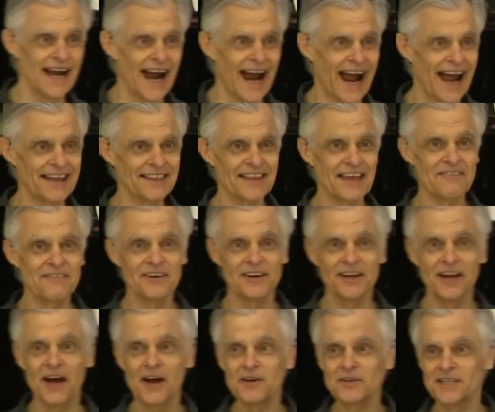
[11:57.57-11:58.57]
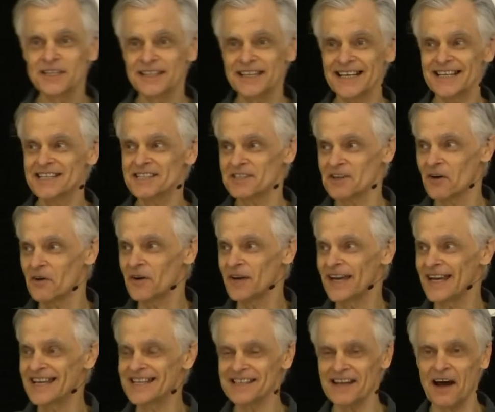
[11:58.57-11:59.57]
and they've loaded these
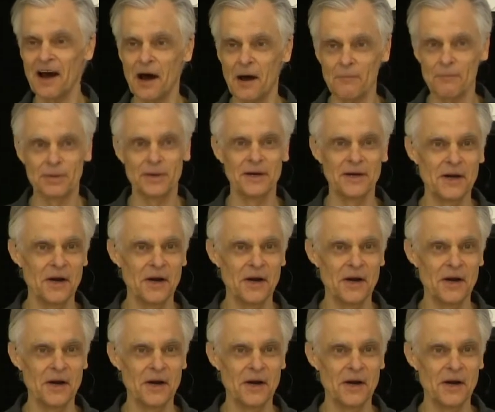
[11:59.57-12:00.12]
donkeys up